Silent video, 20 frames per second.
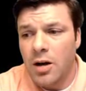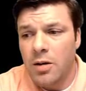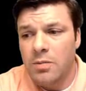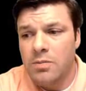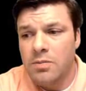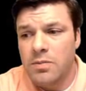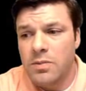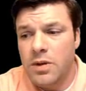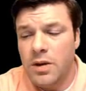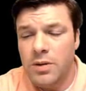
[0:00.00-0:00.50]

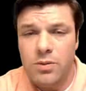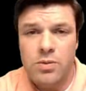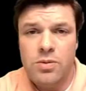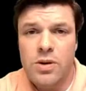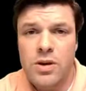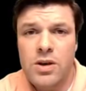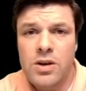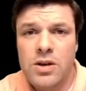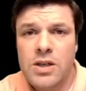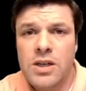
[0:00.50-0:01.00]
Um, the
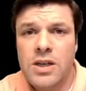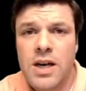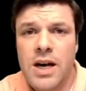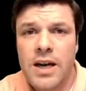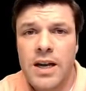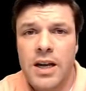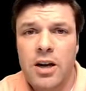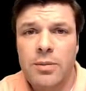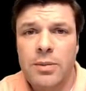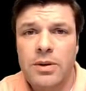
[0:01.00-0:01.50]
other thing you
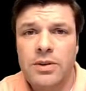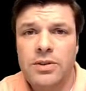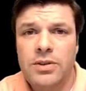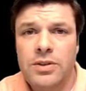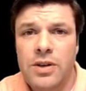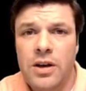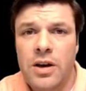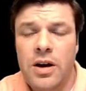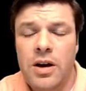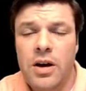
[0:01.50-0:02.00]
did not hear
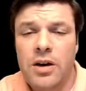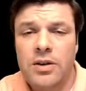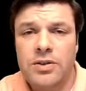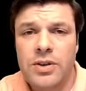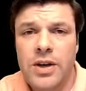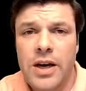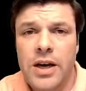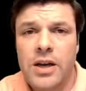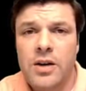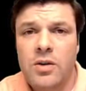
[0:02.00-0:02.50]
me say,
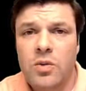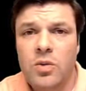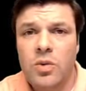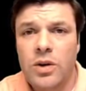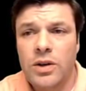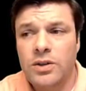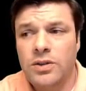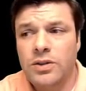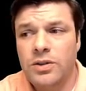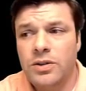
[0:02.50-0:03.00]
uh, say
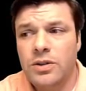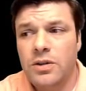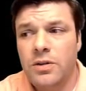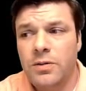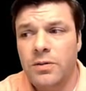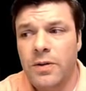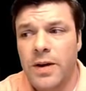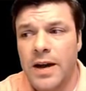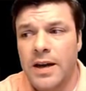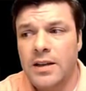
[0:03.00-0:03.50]

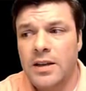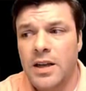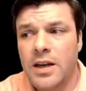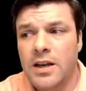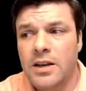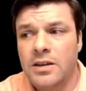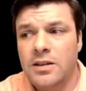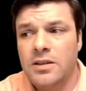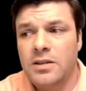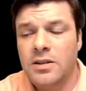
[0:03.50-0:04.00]
was the
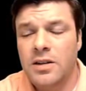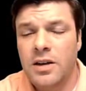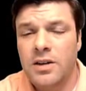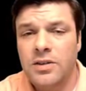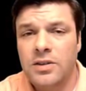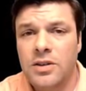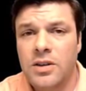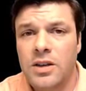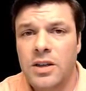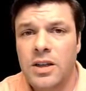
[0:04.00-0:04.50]
fact that it
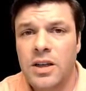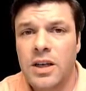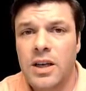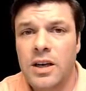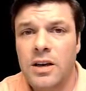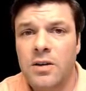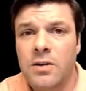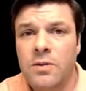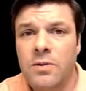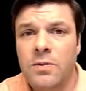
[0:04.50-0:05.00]

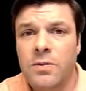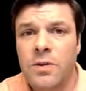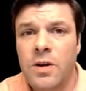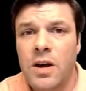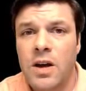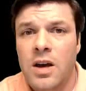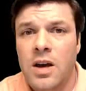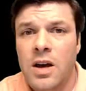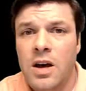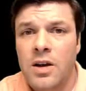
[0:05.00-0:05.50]
doesn't
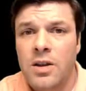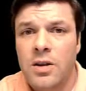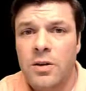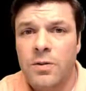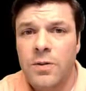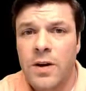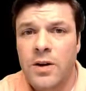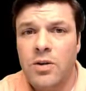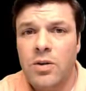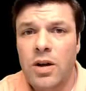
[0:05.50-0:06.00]
give
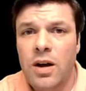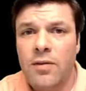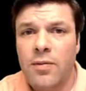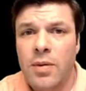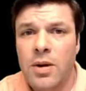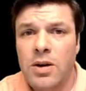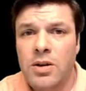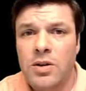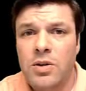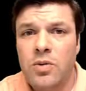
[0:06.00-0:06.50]
the federal
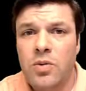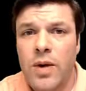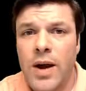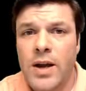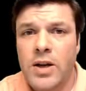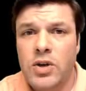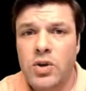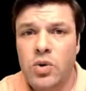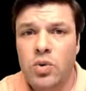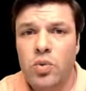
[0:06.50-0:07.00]
government
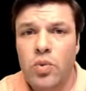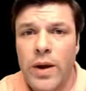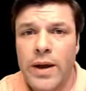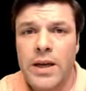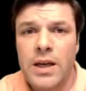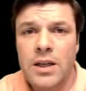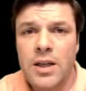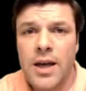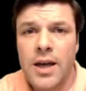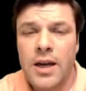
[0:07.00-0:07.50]
the right to
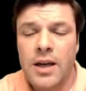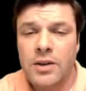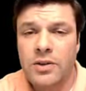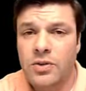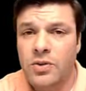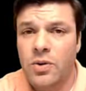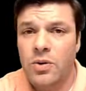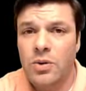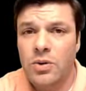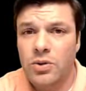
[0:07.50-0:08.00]
regulate
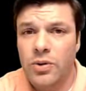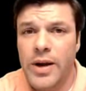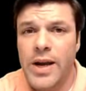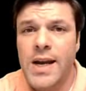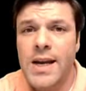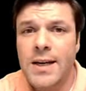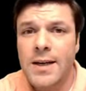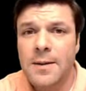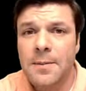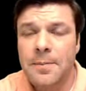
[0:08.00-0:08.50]
external
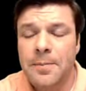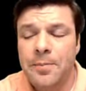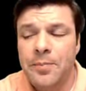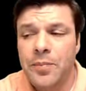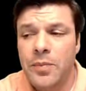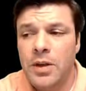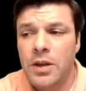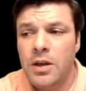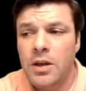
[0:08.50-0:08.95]
trade.